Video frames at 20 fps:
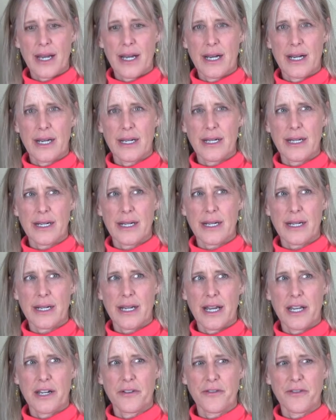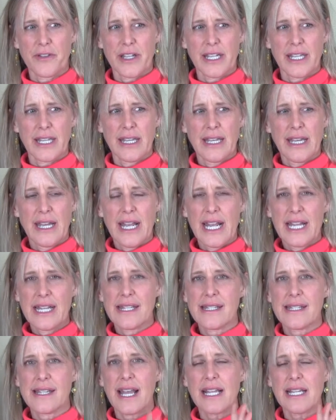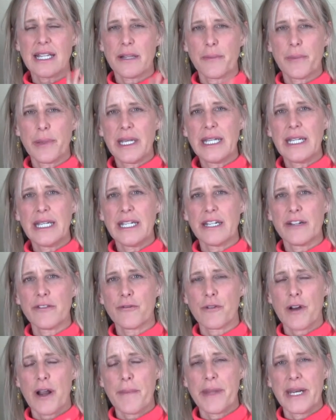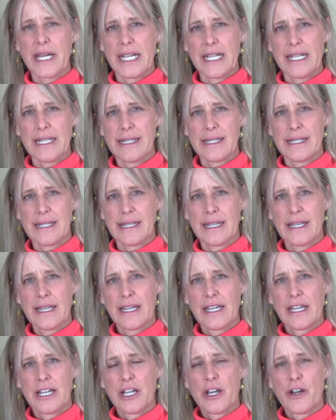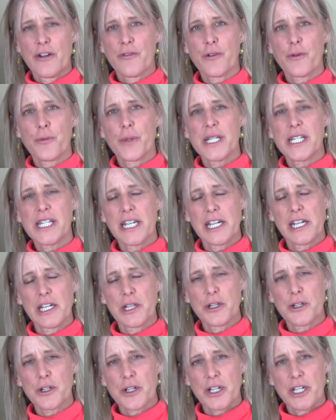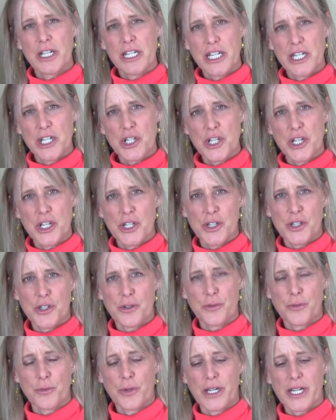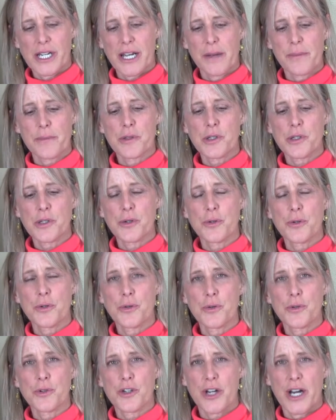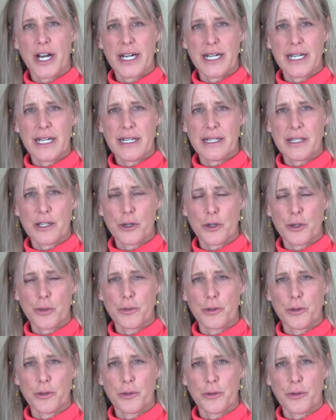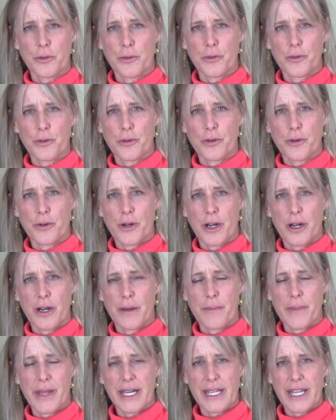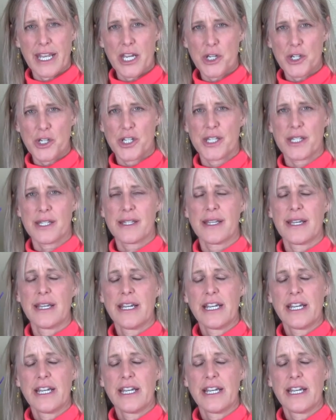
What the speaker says: kind of like encyclopedia of remedies for particular conditions when it comes to Chinese and herbal medications.